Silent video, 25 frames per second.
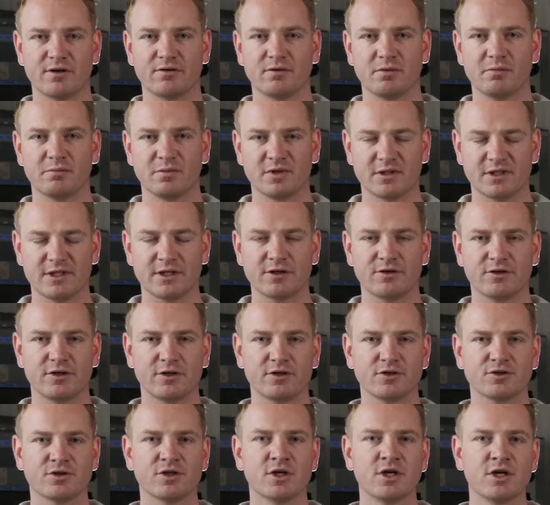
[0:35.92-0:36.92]

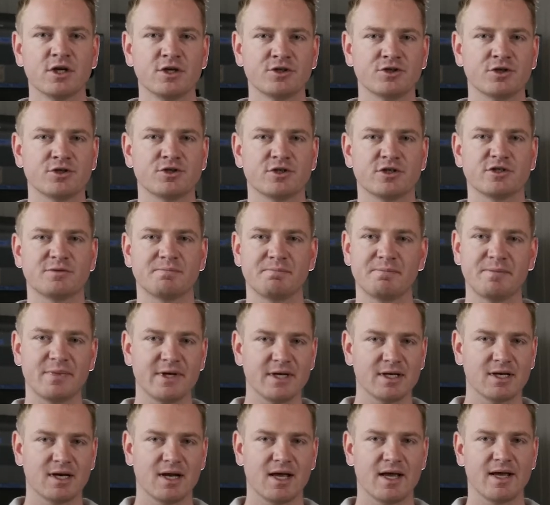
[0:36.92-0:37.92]
materials such as
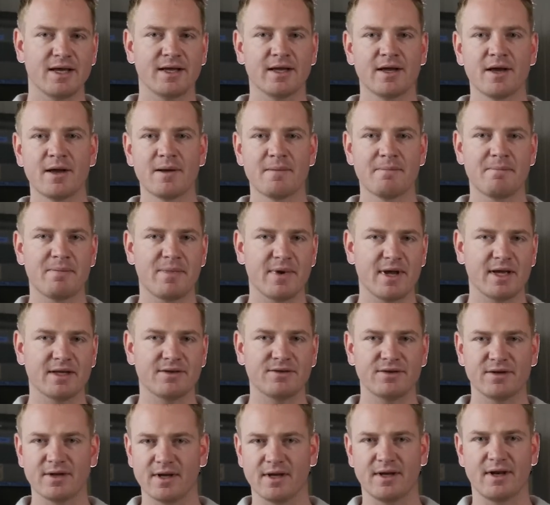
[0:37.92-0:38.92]
PLA,
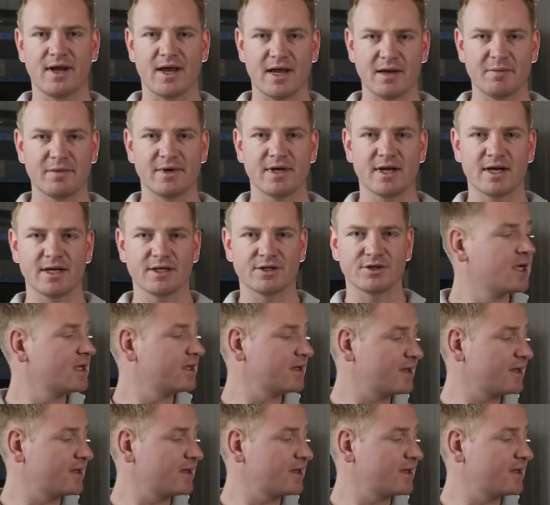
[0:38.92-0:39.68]
PET and ABS.